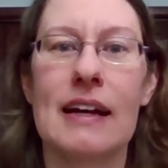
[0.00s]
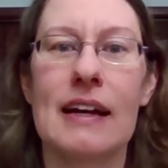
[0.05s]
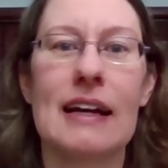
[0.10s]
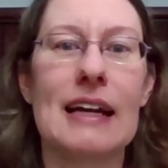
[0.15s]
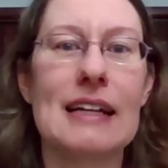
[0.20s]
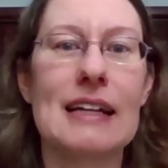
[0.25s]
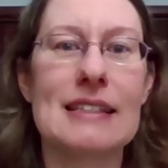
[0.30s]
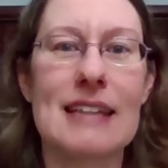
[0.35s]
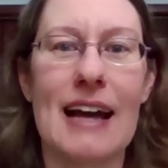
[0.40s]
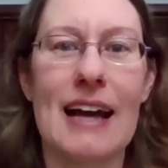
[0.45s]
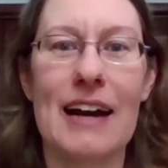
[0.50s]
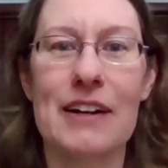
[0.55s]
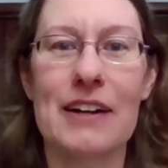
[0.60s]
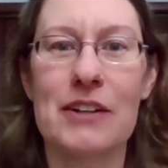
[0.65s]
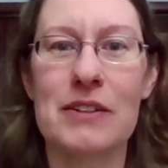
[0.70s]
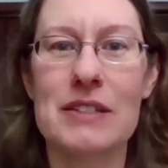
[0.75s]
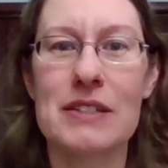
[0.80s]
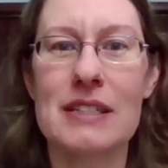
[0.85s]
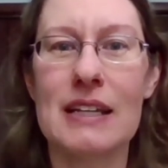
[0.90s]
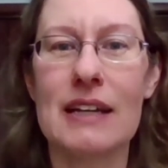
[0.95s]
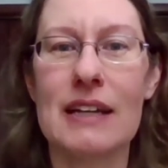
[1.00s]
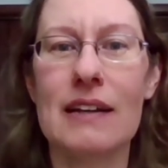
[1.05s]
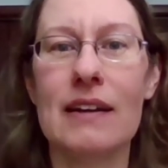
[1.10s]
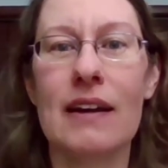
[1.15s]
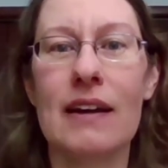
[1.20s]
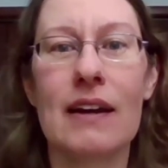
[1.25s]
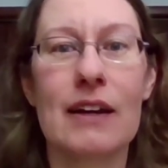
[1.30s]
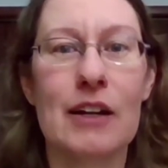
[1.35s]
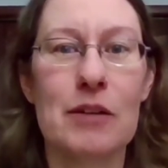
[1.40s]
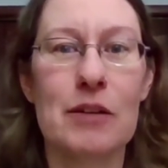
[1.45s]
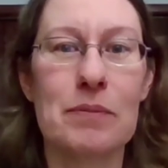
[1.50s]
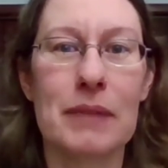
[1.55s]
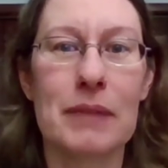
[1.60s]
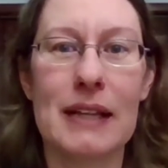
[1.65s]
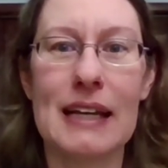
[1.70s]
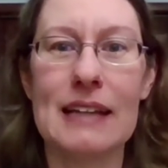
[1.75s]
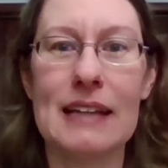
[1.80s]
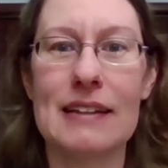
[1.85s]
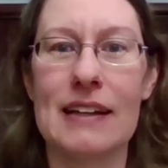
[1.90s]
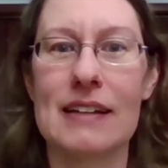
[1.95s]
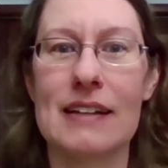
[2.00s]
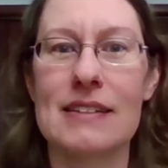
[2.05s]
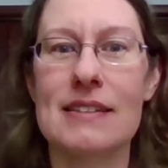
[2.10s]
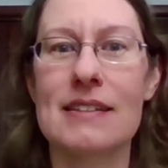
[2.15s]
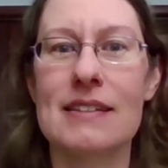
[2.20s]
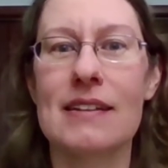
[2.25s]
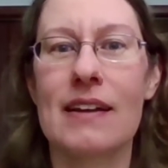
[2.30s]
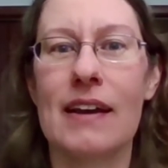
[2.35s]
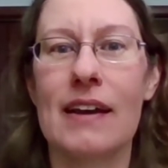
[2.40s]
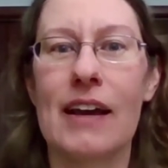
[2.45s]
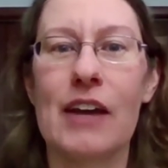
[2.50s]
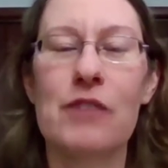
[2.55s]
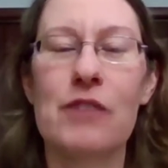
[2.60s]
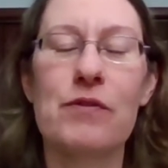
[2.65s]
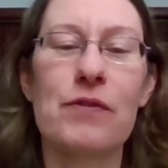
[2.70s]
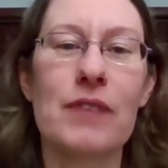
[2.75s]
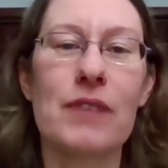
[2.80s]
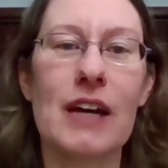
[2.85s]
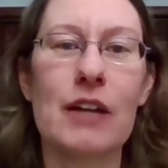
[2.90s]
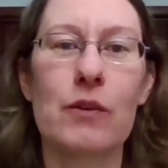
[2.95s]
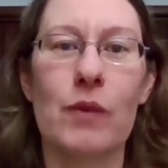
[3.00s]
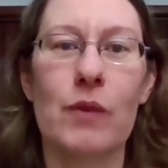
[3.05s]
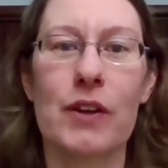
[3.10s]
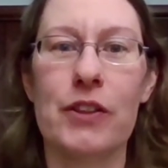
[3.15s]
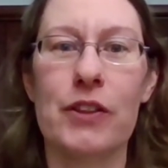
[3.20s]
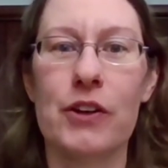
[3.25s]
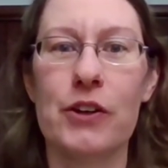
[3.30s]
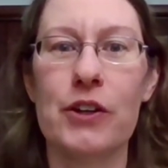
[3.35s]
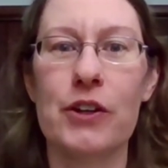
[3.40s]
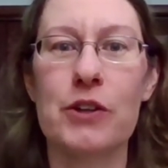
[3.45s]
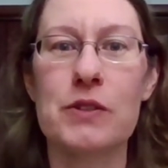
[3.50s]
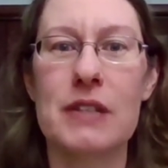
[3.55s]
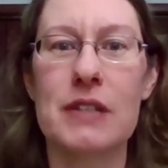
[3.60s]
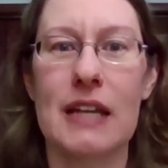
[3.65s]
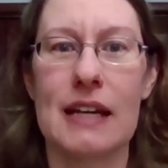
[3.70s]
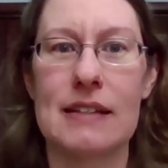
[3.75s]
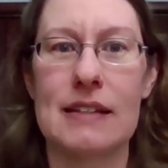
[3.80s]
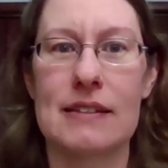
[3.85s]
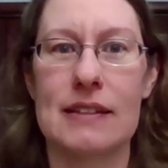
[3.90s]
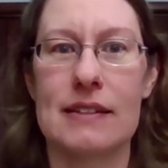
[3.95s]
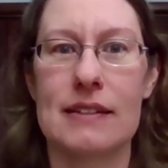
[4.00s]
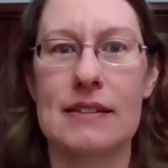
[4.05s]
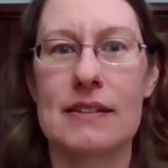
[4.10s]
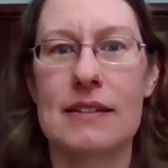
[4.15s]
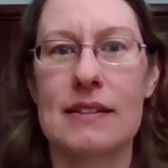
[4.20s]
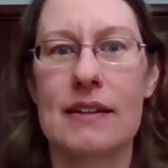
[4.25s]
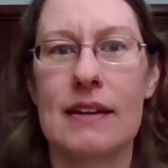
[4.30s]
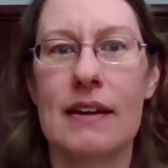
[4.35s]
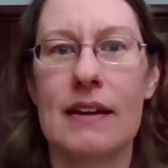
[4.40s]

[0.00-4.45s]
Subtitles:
its accuracy, completeness, and fit with your use cases.